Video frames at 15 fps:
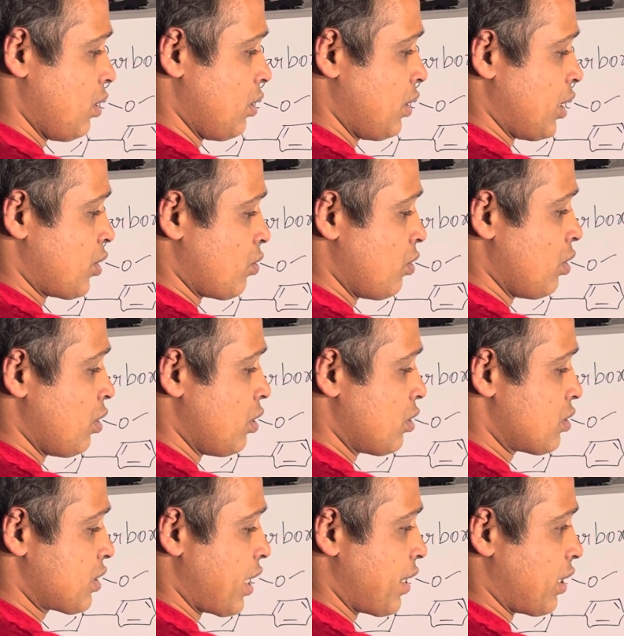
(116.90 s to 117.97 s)
that will
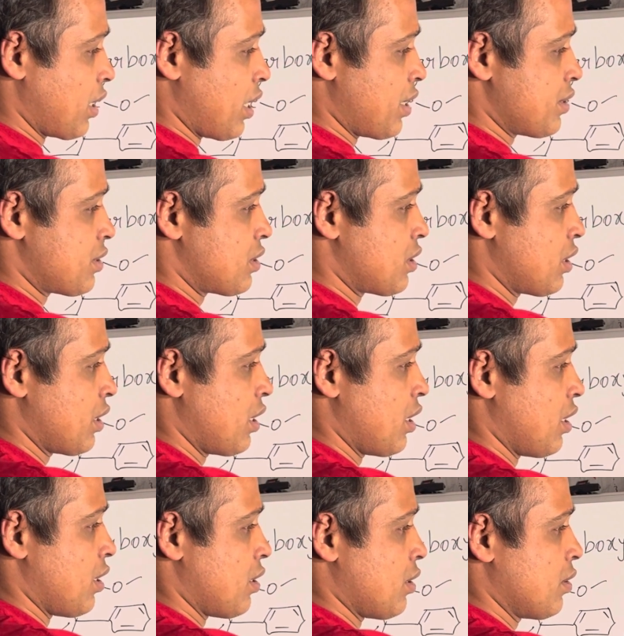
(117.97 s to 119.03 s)
cyclized
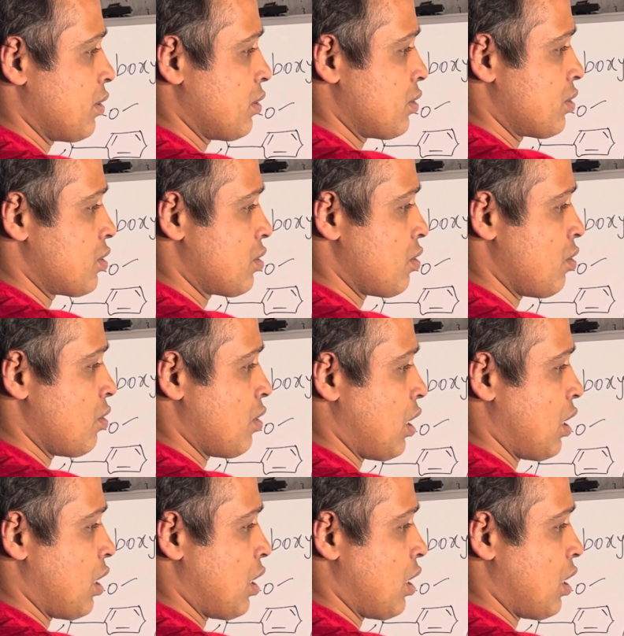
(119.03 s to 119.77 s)
here, so